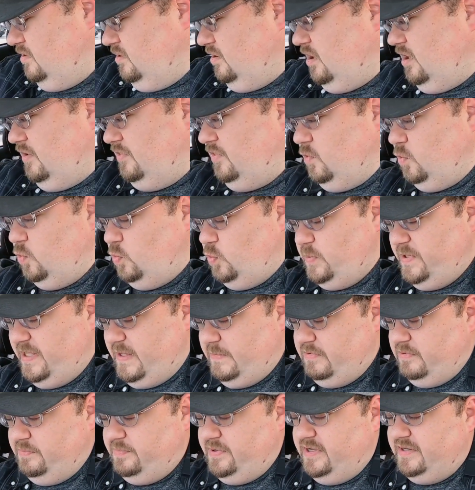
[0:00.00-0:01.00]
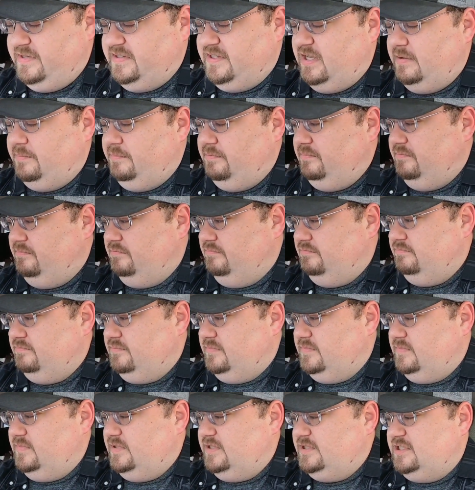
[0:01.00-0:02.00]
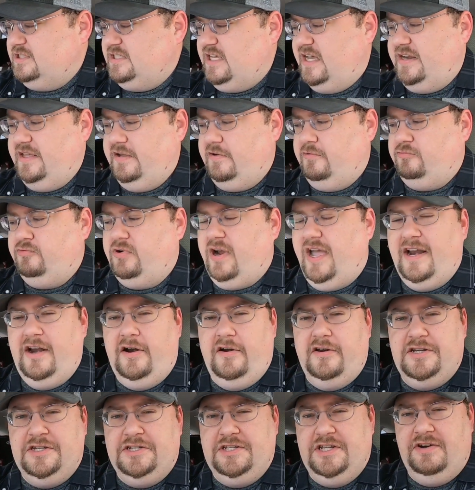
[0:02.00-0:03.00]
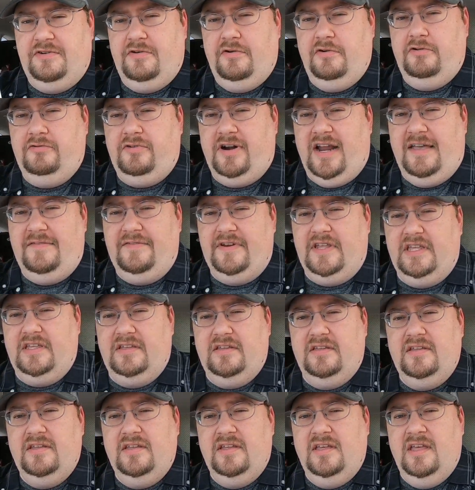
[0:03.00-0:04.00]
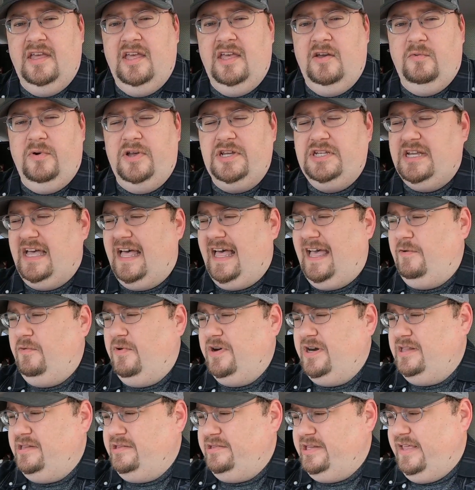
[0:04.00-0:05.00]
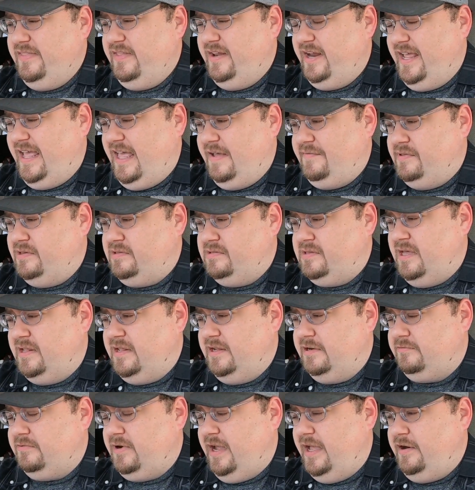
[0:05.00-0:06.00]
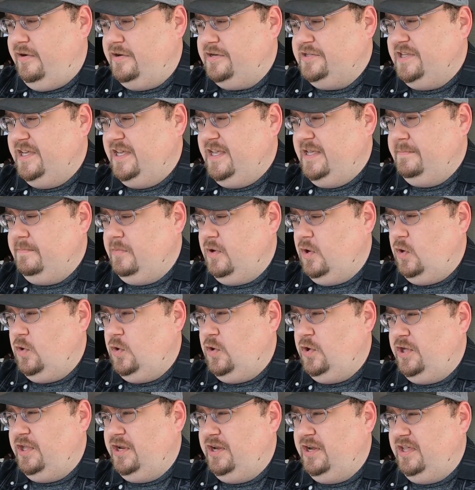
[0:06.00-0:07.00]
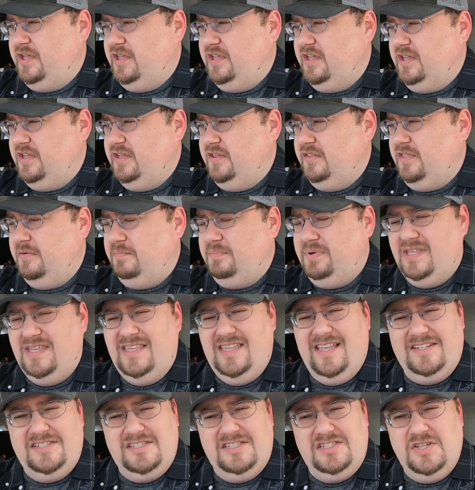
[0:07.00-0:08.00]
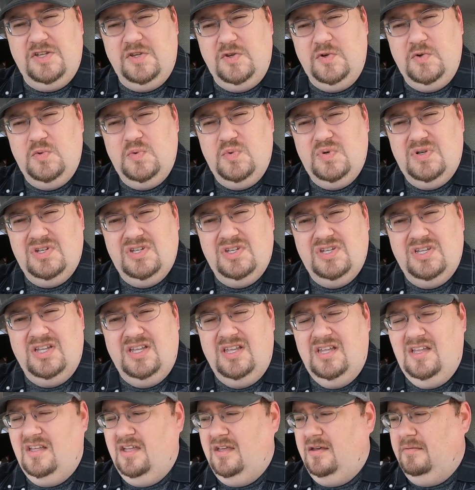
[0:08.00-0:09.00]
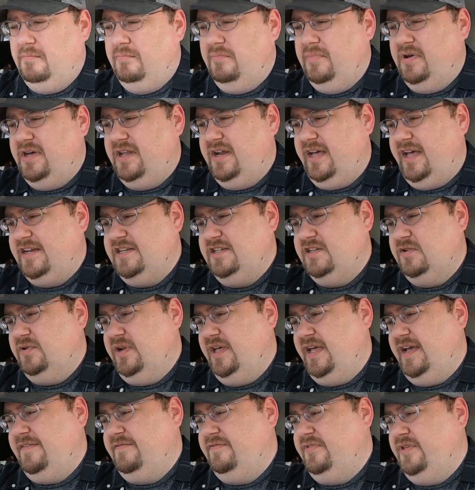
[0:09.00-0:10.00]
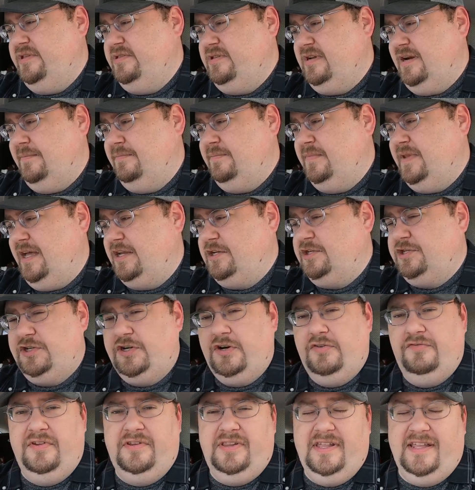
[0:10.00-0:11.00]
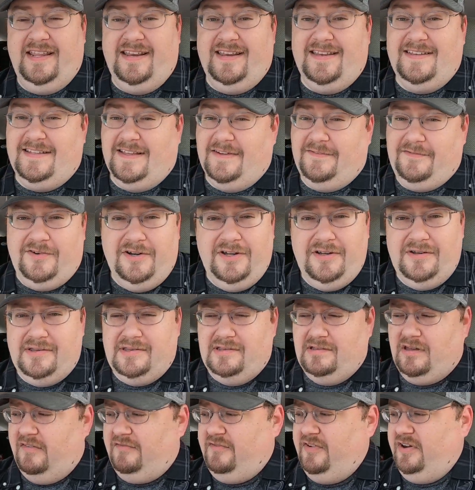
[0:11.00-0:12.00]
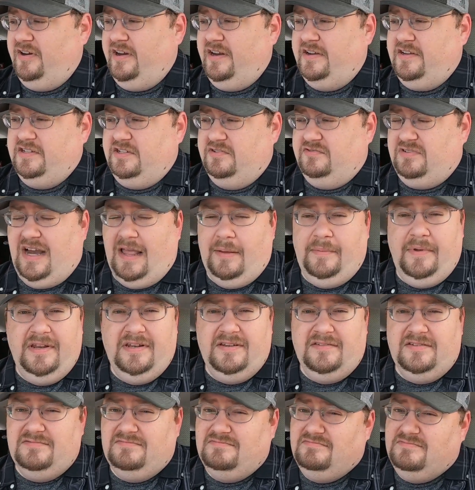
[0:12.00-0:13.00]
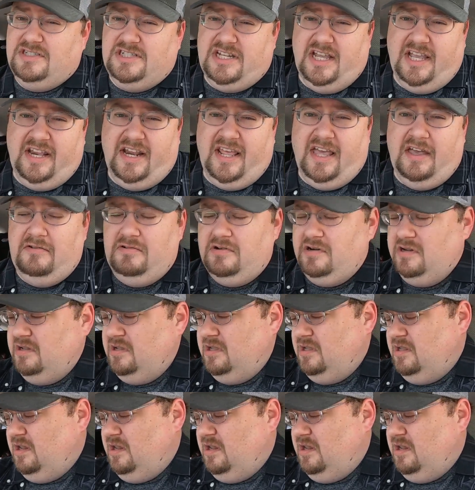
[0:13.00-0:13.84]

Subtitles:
On the Wii, we picked up Sonic Riders Zero Gravity, which I want to say that I have a Sonic Riders game on the PS2, but I don't have this, and I'm not sure if it's any different, so I figured I'd just grab it and check it out.